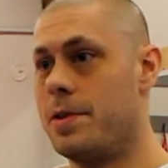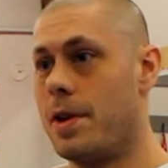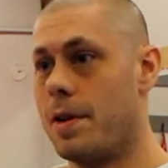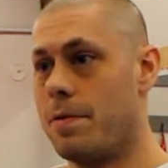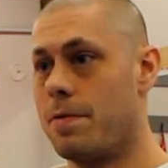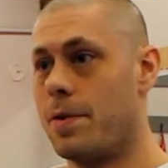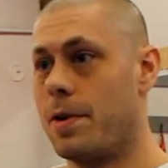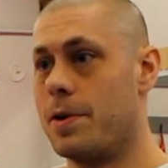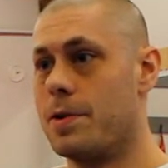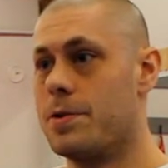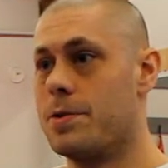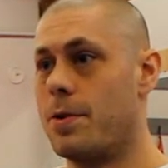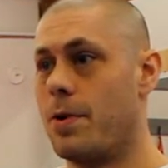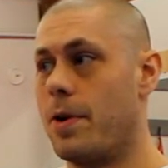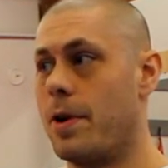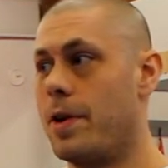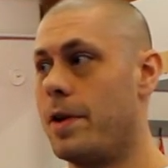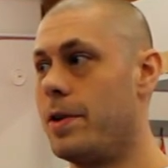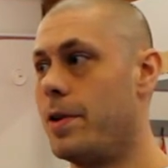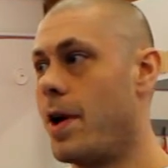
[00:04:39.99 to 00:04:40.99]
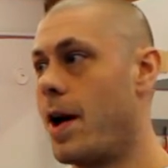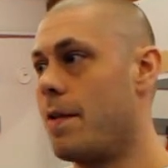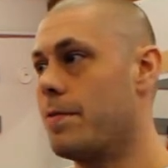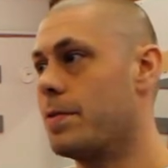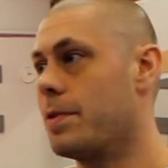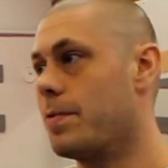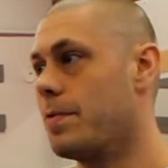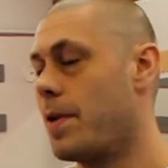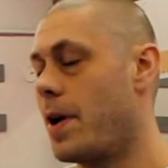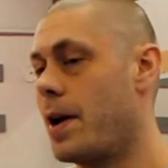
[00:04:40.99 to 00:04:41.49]
different, so you have
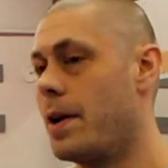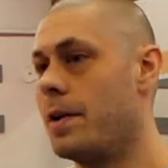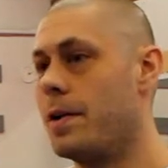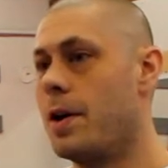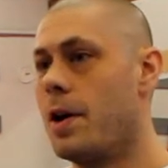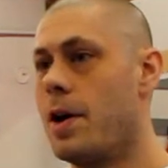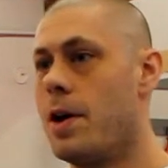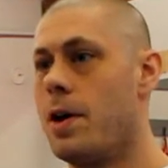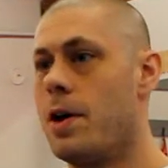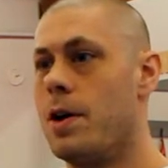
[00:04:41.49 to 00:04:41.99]
to find